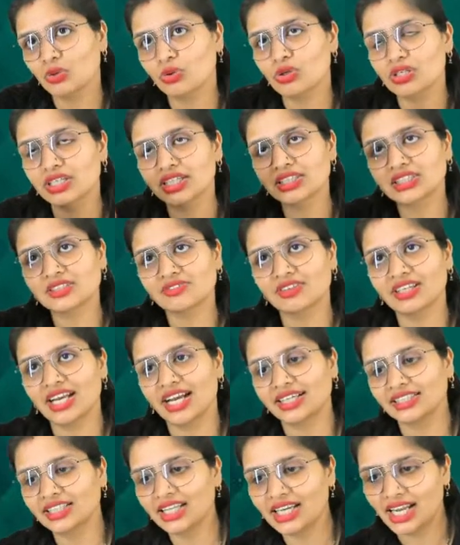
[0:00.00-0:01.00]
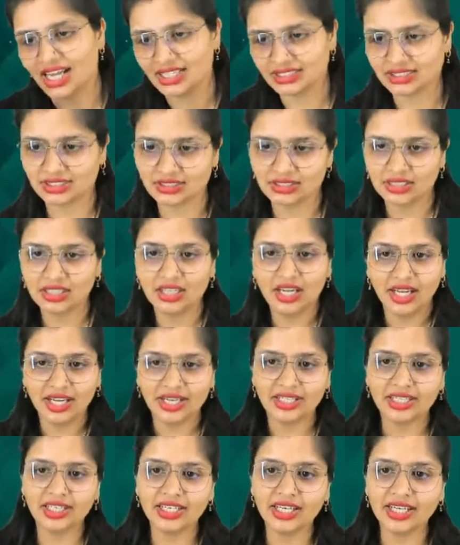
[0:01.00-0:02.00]
oldest one at the last.
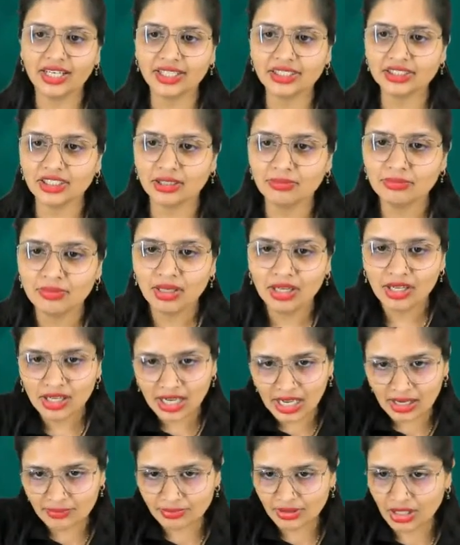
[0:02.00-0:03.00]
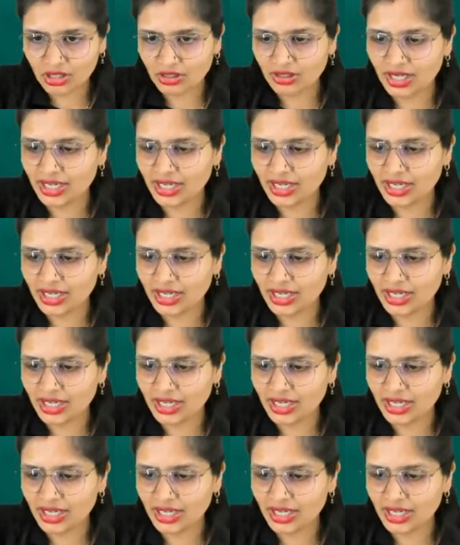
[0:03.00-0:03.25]
Clear, Rishabh? Now